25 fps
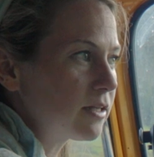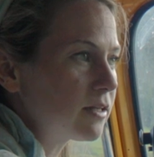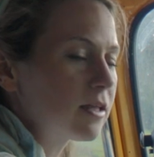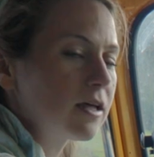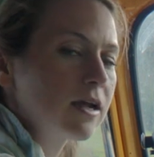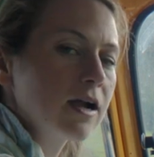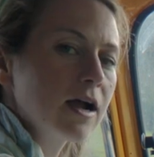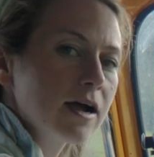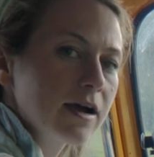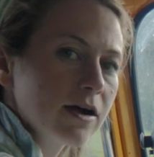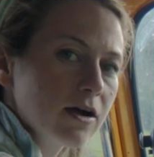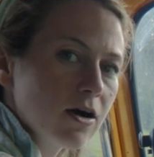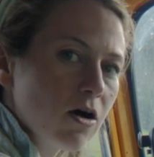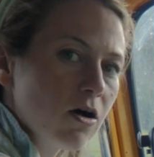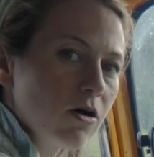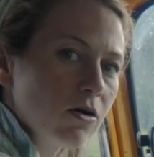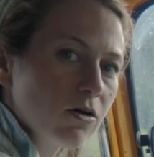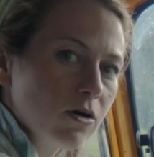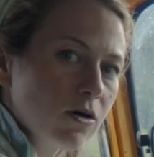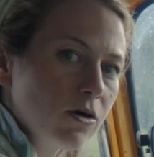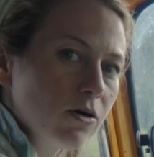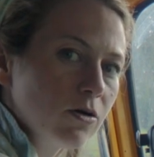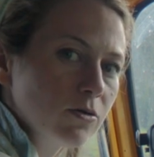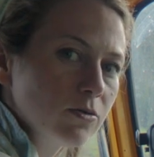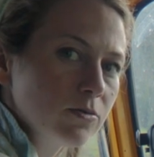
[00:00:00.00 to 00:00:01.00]
that I call
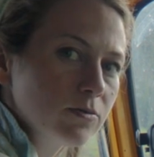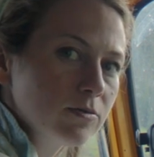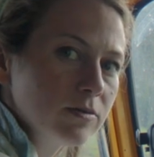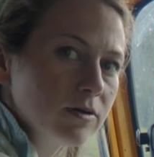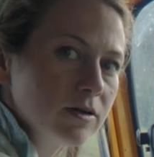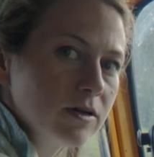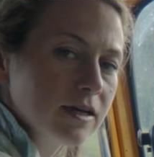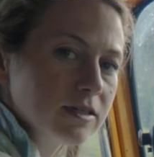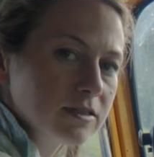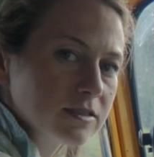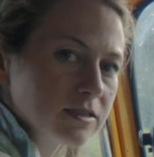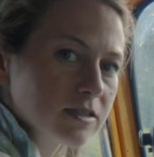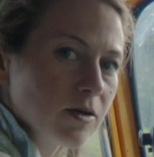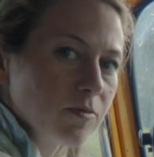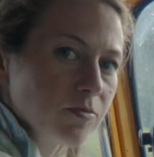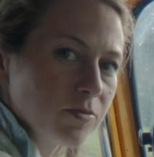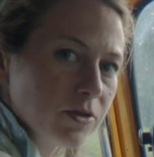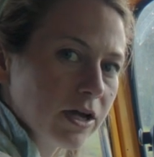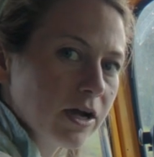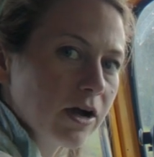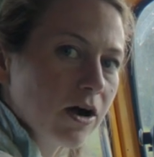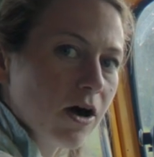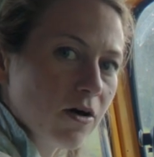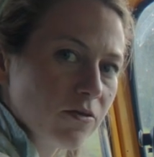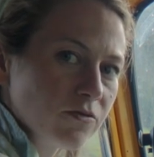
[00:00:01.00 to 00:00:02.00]
home is
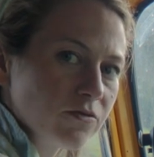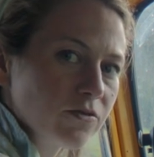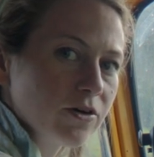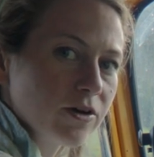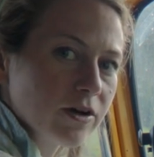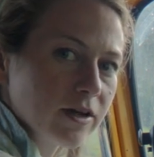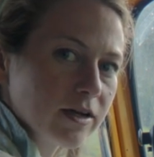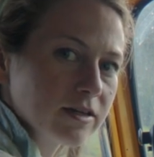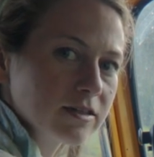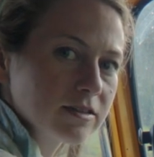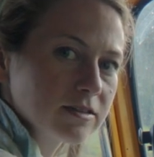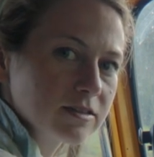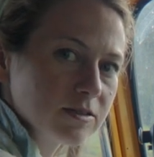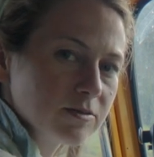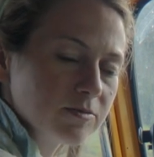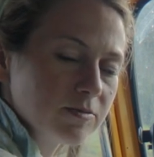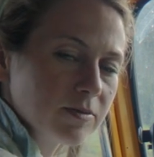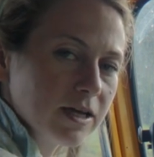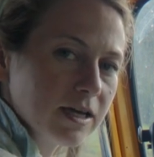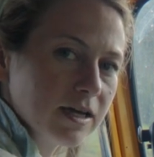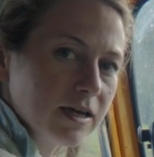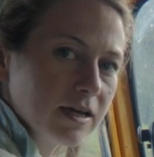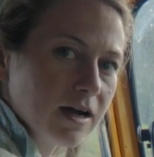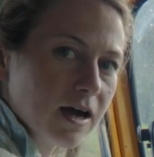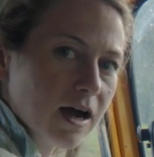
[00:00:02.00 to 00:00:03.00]
something comforting to
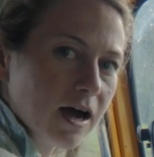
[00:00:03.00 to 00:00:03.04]
me.